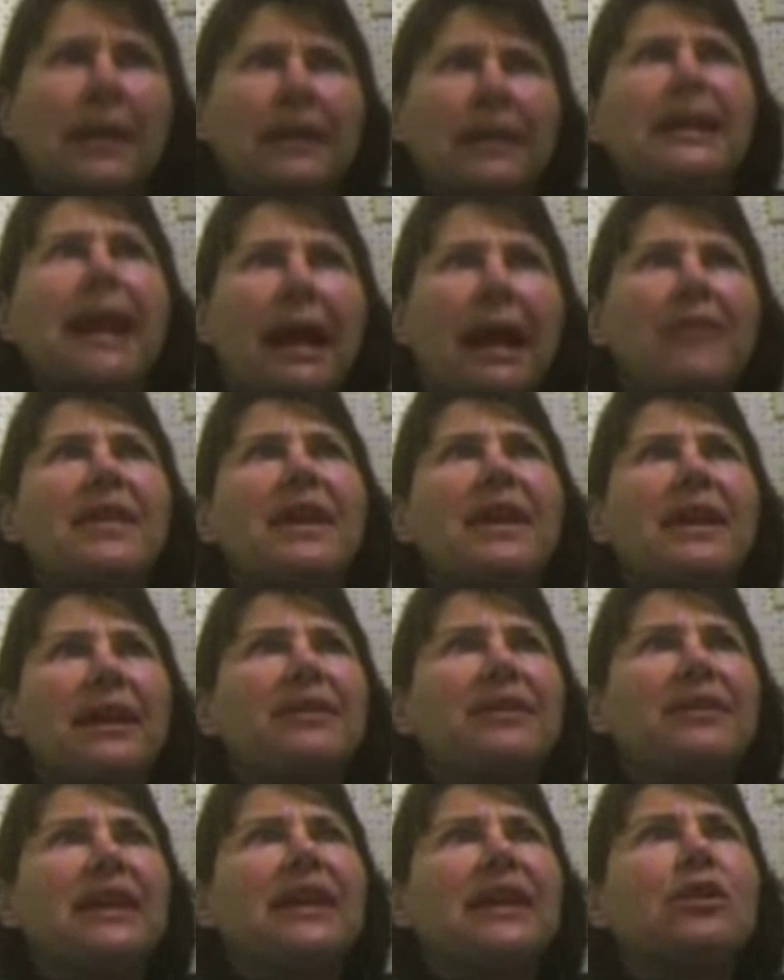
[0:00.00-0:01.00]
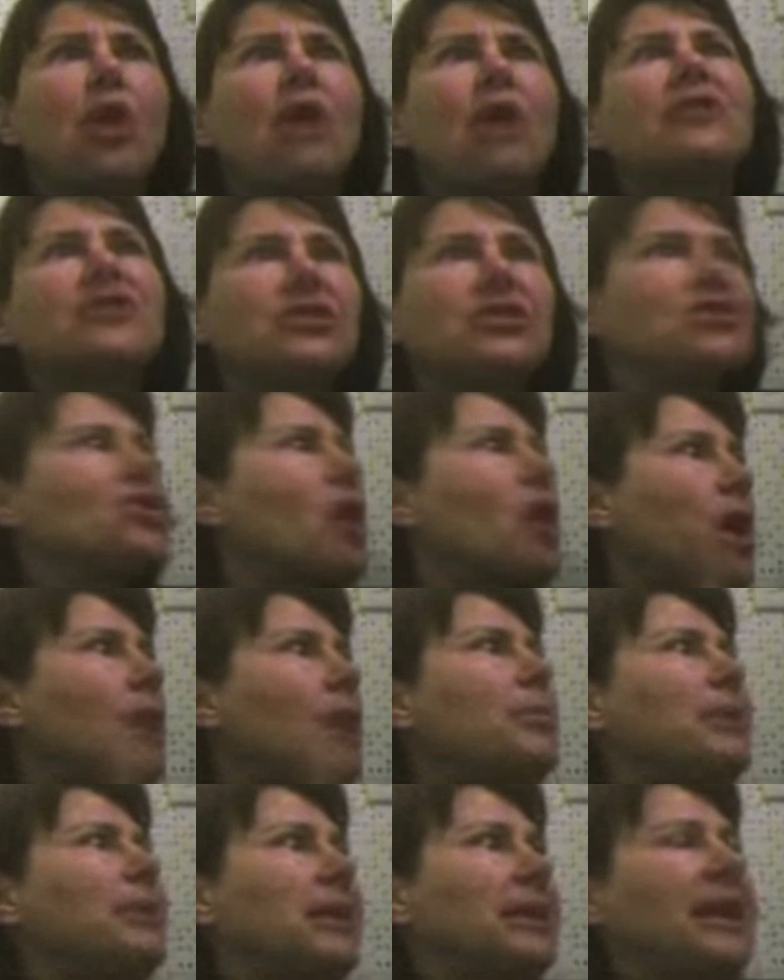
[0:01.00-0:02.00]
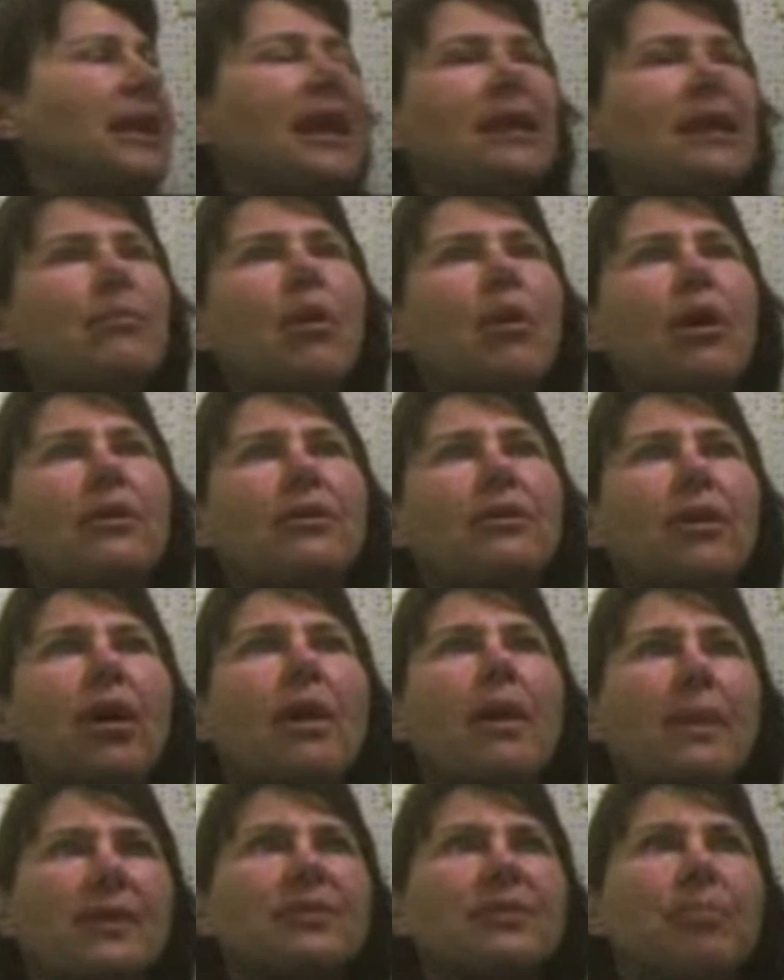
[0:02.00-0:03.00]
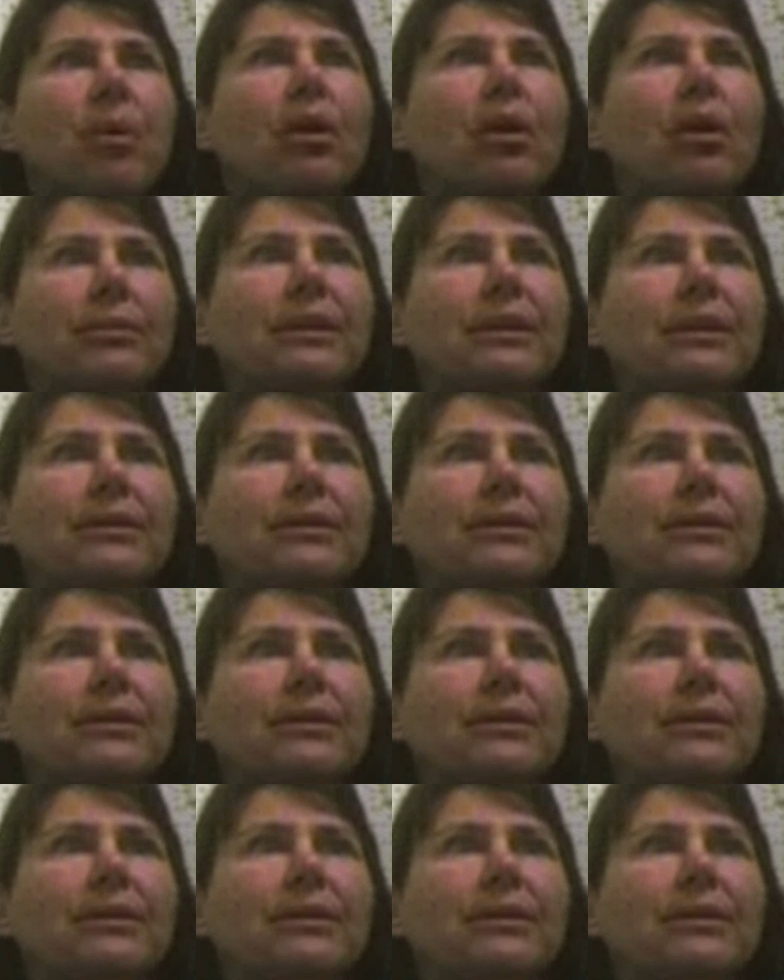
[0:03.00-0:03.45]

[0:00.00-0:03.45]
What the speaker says: Yeah, and then I think he lost a job and then came on the department.